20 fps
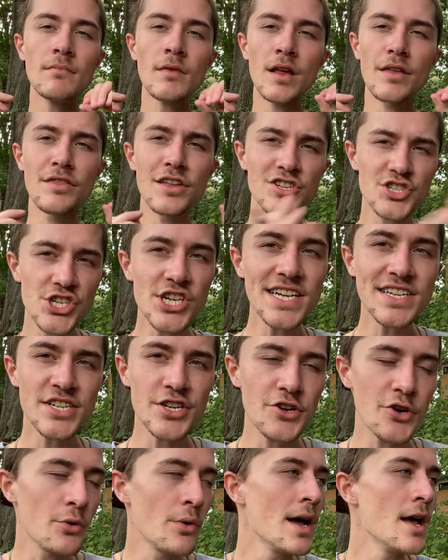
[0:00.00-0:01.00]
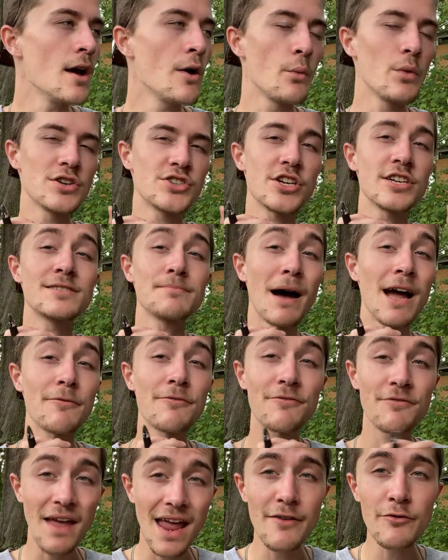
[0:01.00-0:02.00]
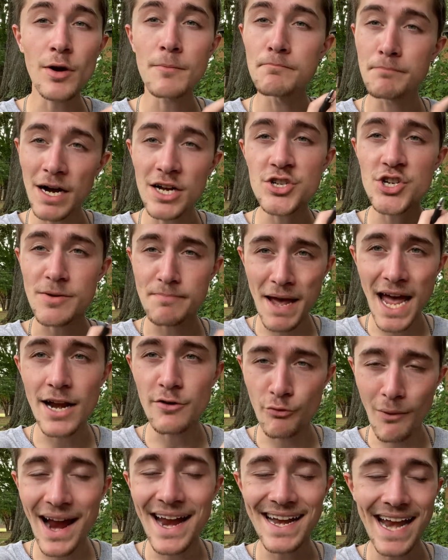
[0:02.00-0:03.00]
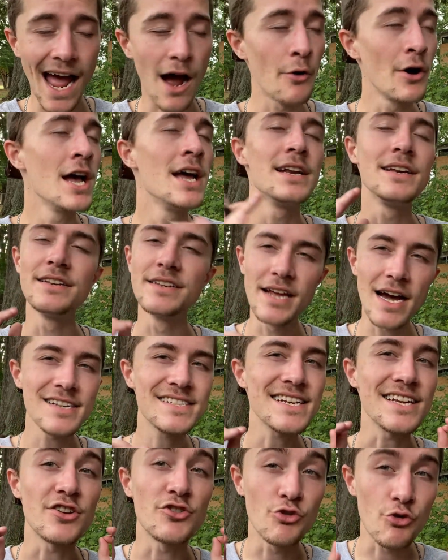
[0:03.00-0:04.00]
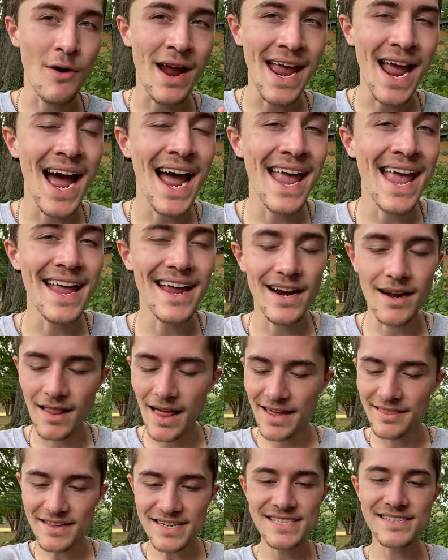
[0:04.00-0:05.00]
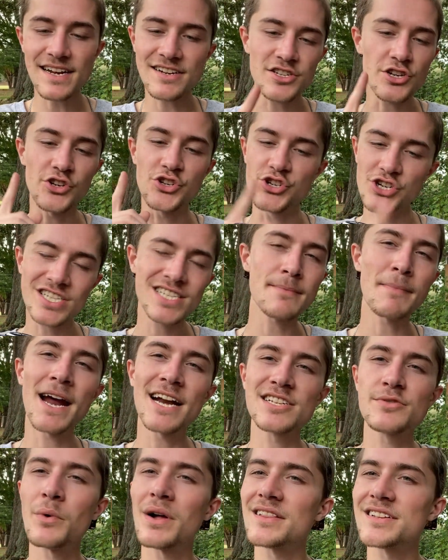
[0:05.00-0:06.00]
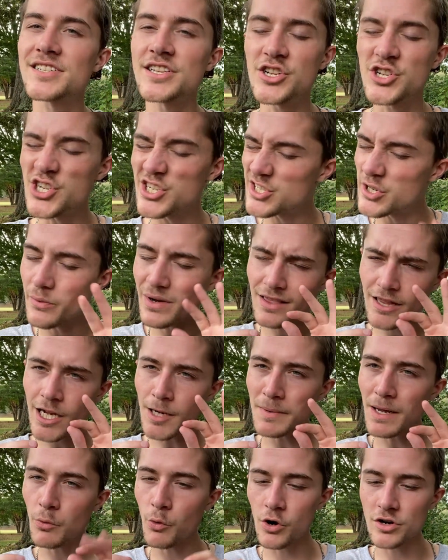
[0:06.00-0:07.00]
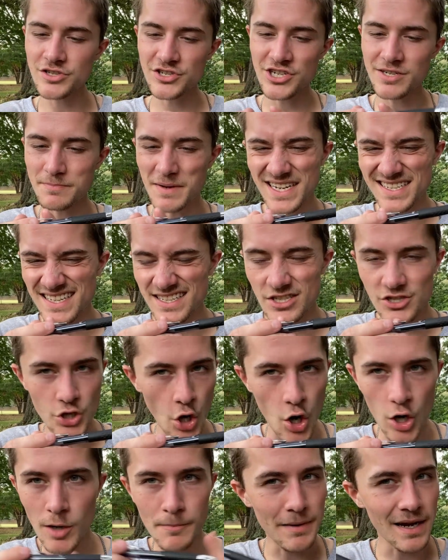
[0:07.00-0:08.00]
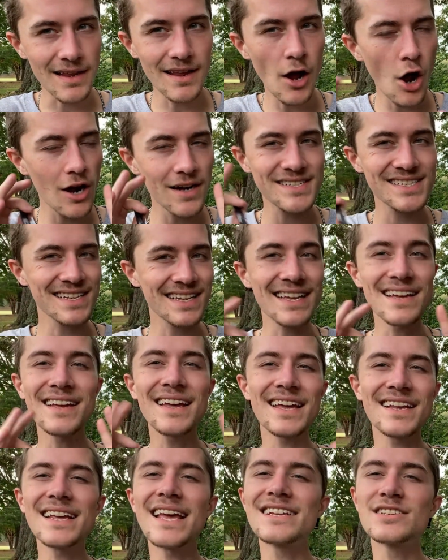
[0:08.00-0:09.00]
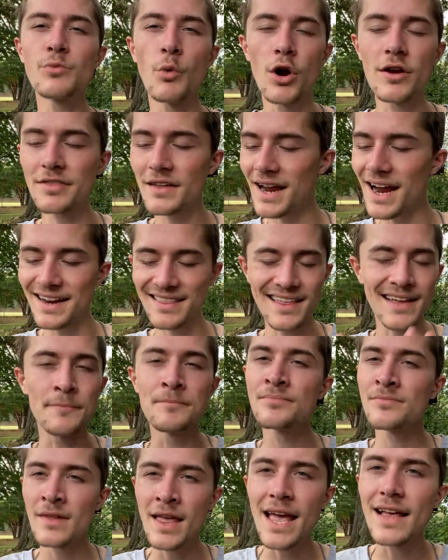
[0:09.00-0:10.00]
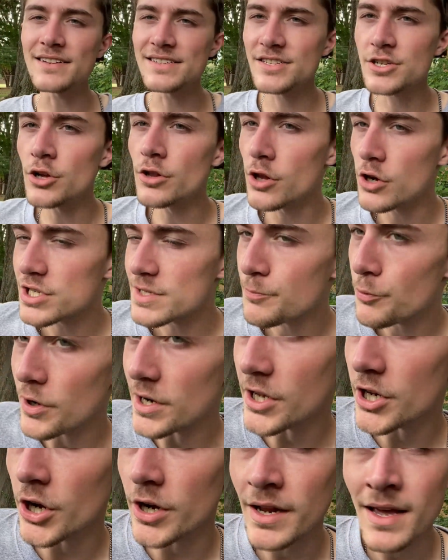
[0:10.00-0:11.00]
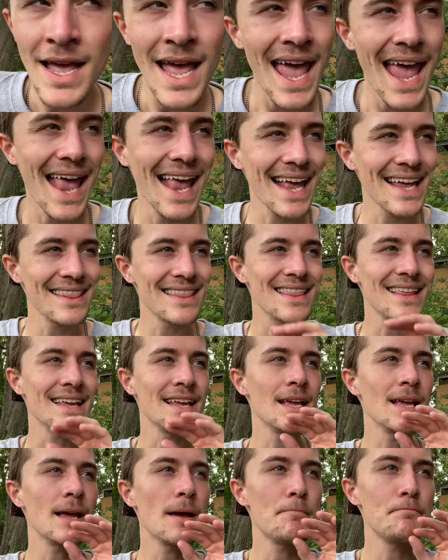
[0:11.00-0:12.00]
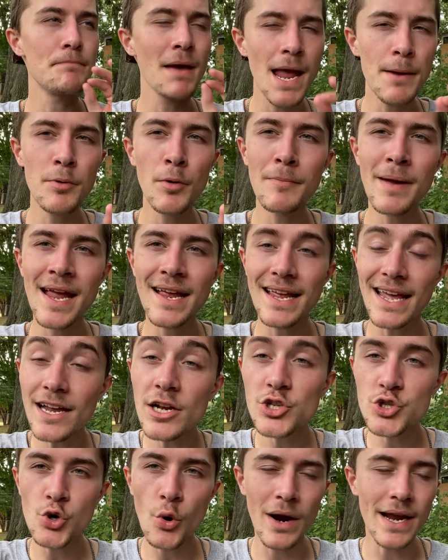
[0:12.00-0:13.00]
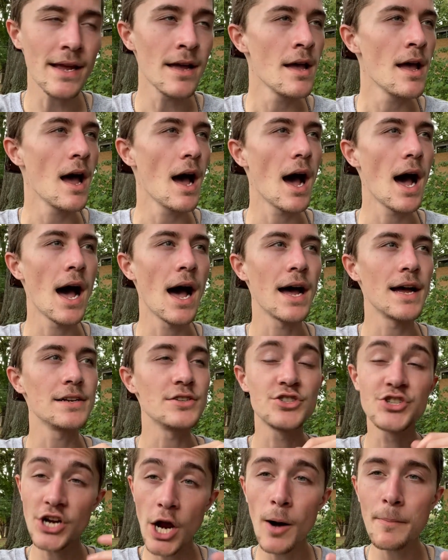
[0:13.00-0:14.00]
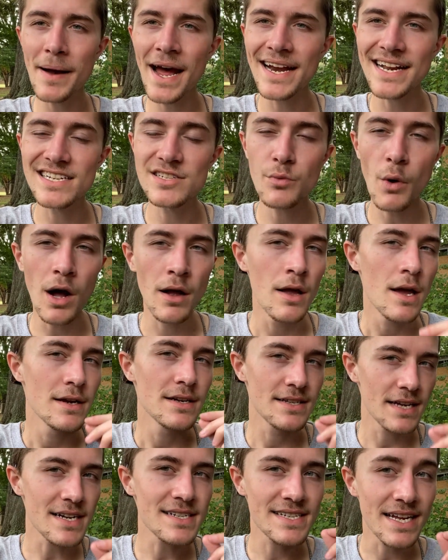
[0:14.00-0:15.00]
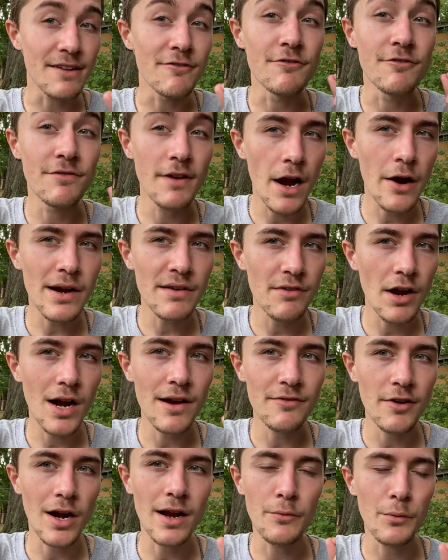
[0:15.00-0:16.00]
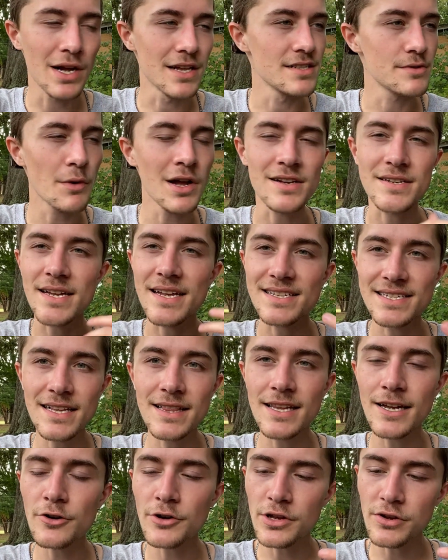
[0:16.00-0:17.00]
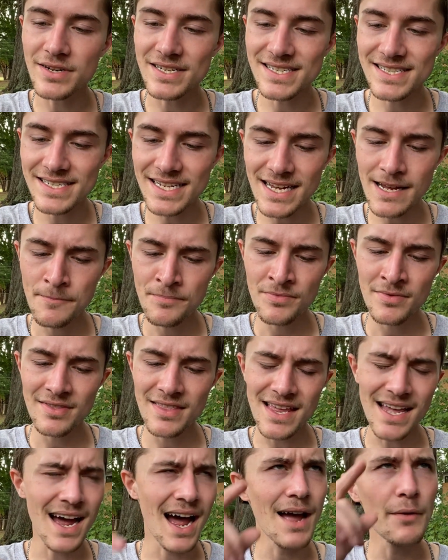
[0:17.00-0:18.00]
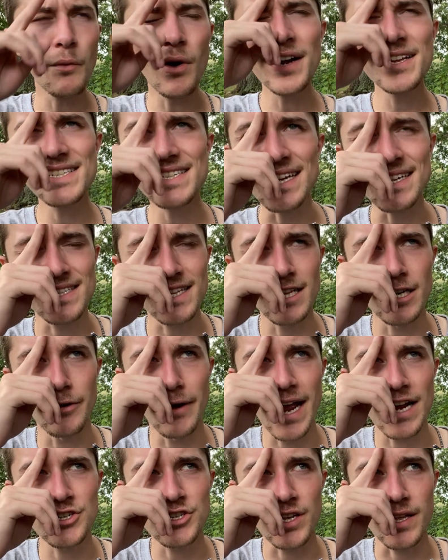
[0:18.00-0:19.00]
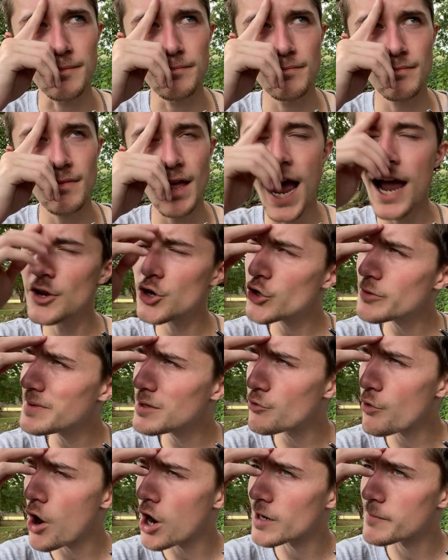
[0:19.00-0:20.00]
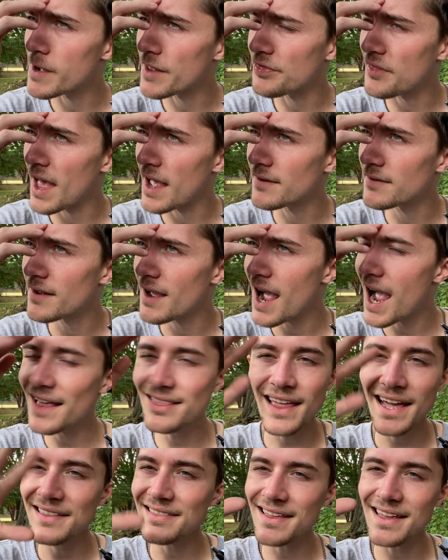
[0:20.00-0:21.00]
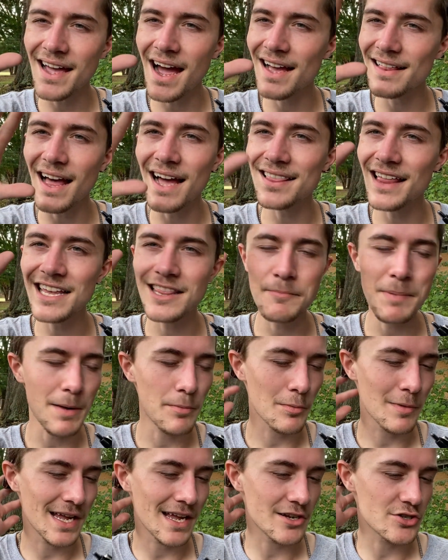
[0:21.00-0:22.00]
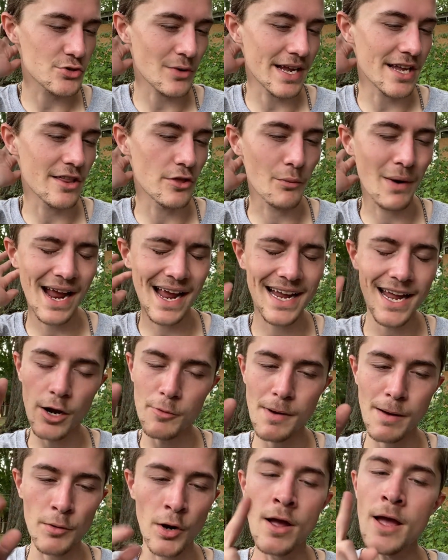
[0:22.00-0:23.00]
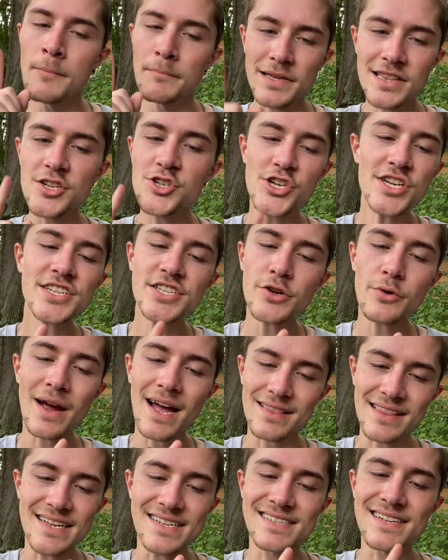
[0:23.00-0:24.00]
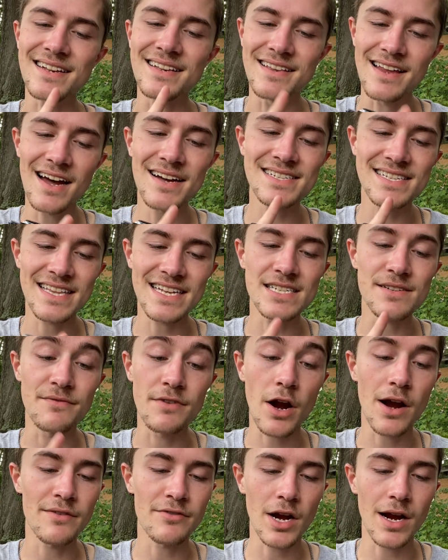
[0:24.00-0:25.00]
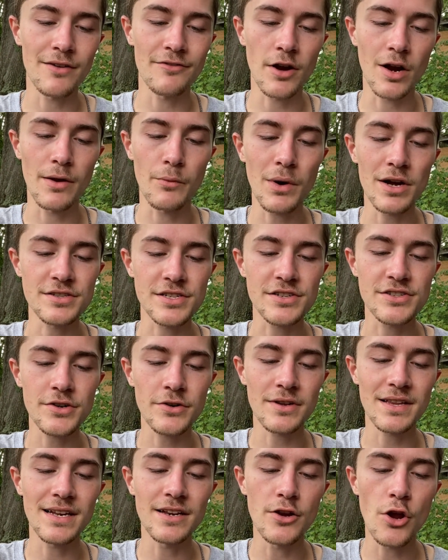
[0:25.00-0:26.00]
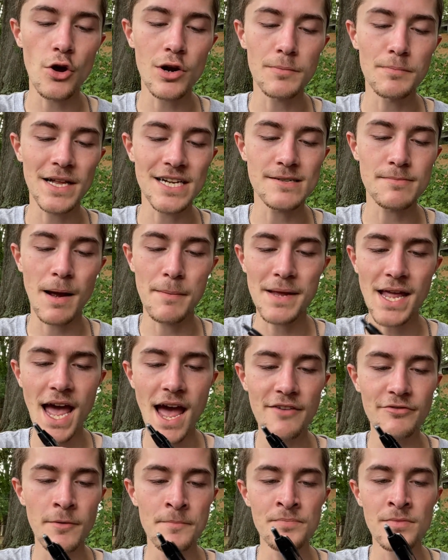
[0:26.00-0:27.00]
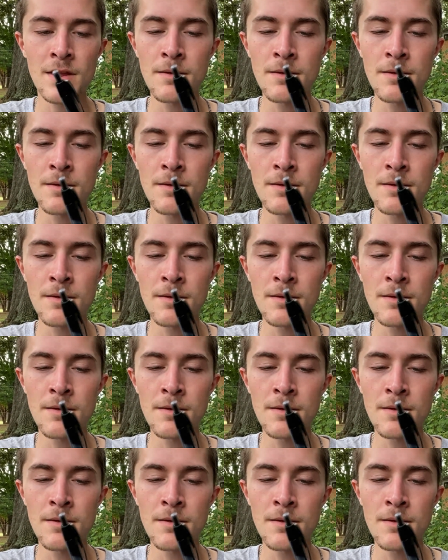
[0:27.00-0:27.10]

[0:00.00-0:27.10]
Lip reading: The G2, which is my favorite budget pen right now, does it great. I ain't gonna lie. This does it just about as well as the G2. A little bit worse just because it's darker, but honestly, it's worth it kind of thing. It still looks pretty good. And the Papermate Inkjoy gel pen as well does it very, very, very well as well. It's clear. You can see I want to say it's clear, actually. I could be wrong about that. I like the Papermate Inkjoy either way. I can't remember. But the G2 at least does this very, very, very well. So certainly no complaints on my behalf.